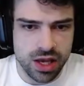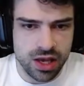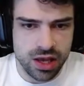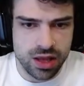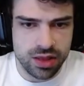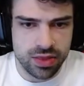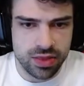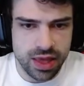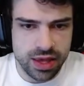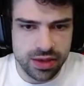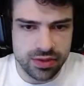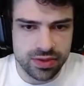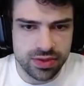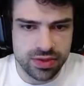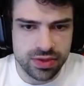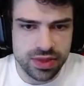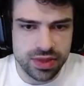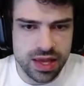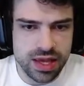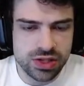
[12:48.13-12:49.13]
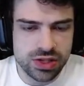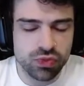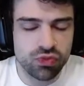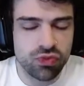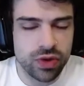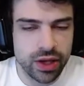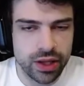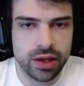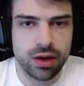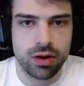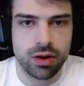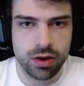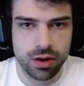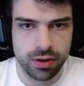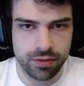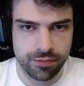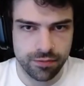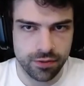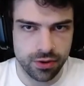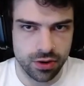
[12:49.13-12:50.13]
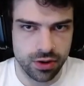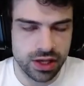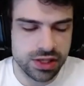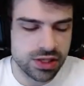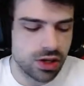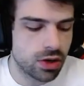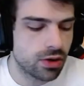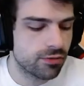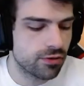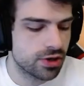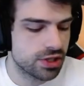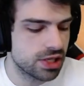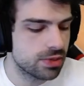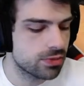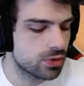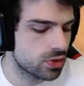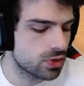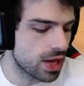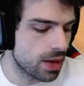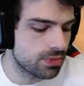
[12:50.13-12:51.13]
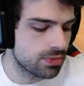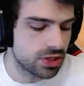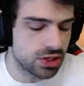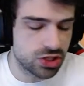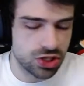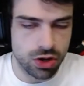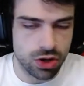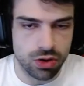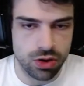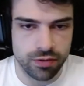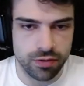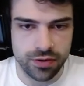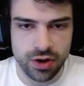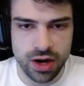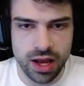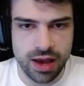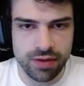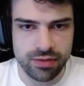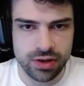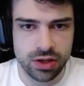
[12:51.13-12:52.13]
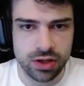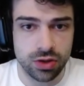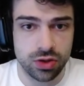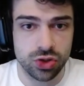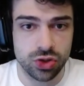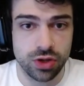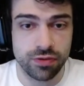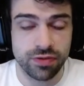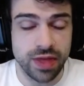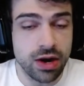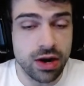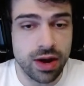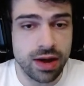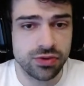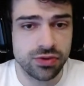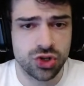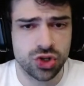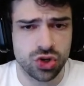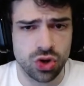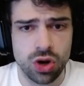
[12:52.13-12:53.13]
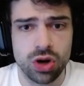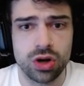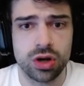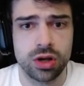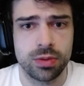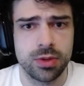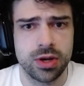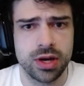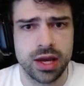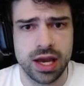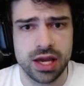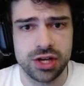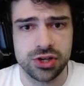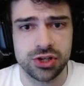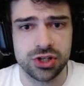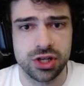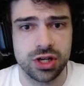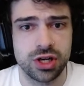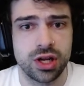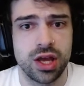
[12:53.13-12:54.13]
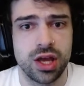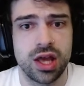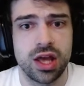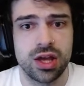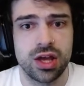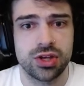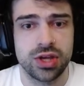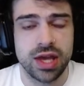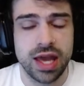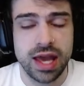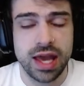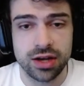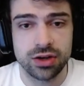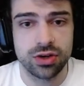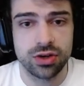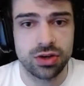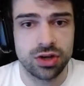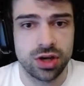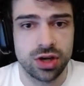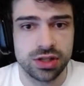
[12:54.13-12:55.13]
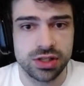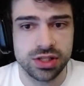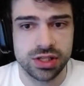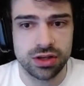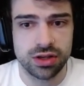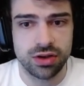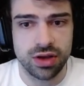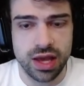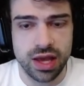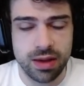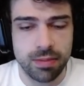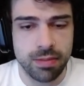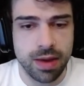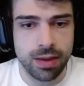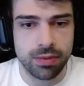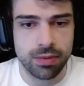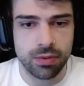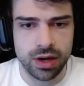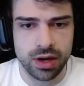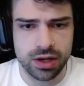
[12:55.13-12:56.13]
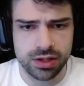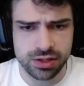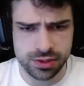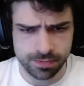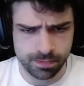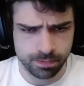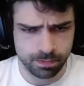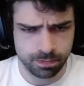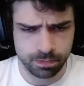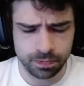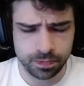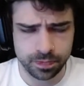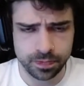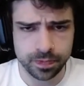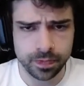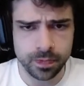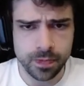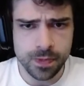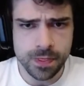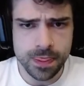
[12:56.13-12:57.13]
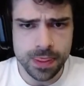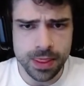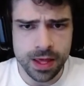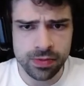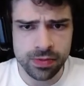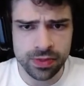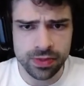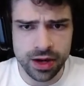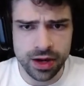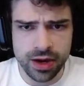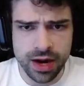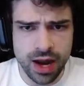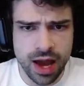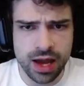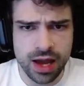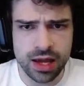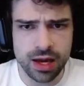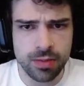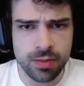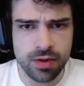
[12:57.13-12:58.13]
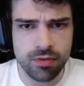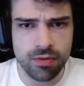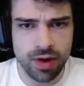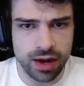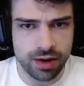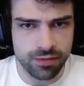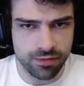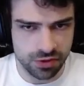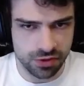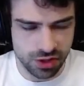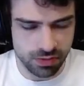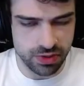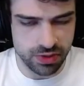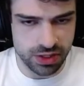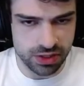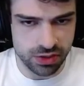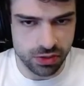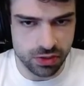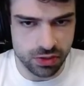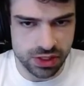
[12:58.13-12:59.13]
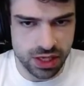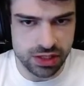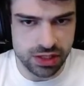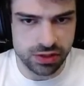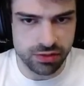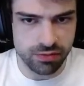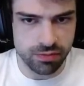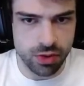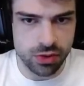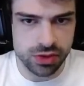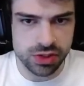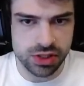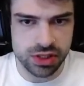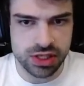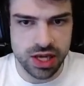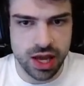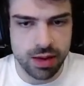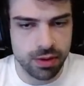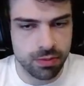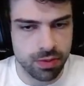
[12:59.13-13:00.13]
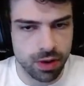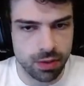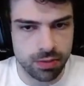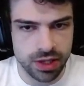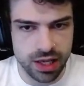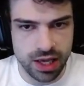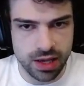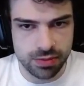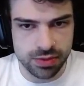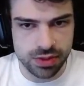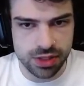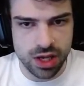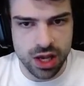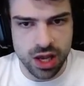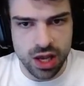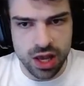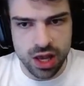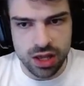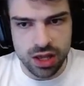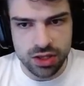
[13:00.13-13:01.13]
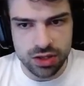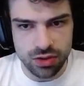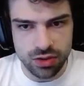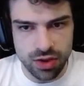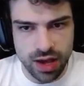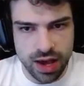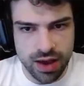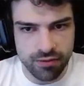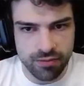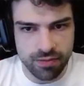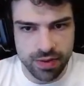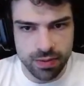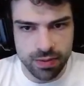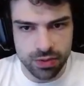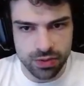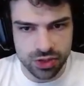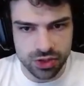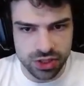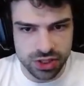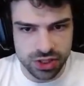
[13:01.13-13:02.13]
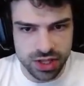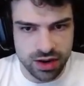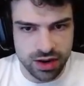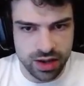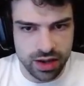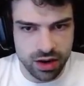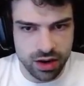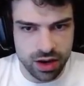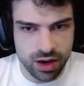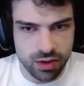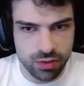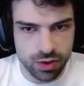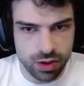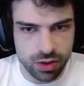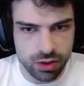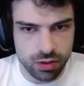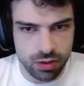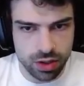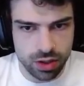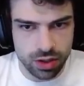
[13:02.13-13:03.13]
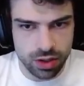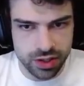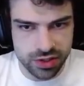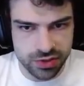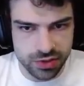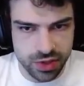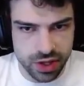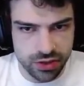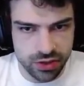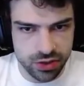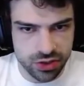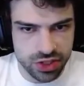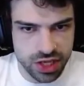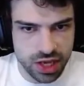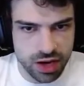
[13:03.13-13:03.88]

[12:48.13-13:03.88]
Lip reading: like, it's really hard for a team to adapt in general. If they don't have strong communication and good gun skill and map awareness, they're not going to be ready for something so decisive. Most of the time in public games, you'll have people just kind of like, all right, we're going this way, and they'll just kind of